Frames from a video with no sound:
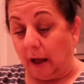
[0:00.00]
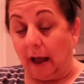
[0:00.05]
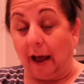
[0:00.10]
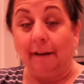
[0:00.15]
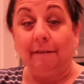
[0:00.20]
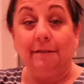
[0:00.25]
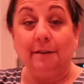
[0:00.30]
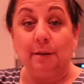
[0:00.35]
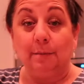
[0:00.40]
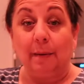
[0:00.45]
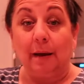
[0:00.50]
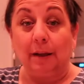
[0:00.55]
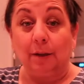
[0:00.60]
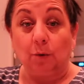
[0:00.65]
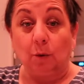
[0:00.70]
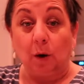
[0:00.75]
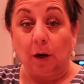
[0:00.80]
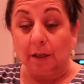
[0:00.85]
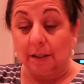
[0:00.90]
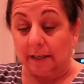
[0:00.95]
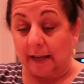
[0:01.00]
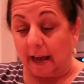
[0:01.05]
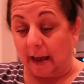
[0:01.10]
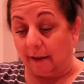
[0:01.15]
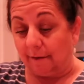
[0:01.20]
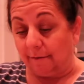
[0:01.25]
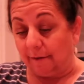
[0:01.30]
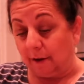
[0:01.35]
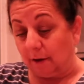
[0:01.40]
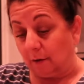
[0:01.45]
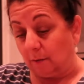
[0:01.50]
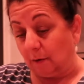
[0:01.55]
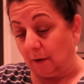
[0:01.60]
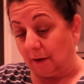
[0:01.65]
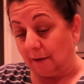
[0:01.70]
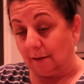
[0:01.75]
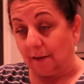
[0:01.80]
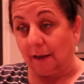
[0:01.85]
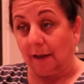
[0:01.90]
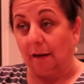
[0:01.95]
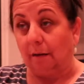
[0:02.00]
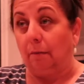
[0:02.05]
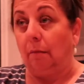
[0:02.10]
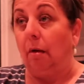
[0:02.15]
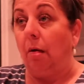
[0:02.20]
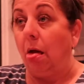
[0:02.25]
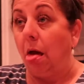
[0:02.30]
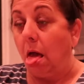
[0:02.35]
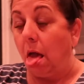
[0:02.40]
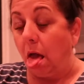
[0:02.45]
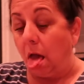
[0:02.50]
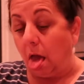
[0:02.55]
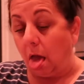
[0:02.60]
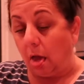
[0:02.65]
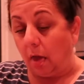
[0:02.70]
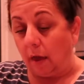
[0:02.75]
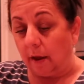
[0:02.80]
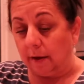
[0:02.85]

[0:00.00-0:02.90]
I've smelled worse cat food where it's like, Bleh,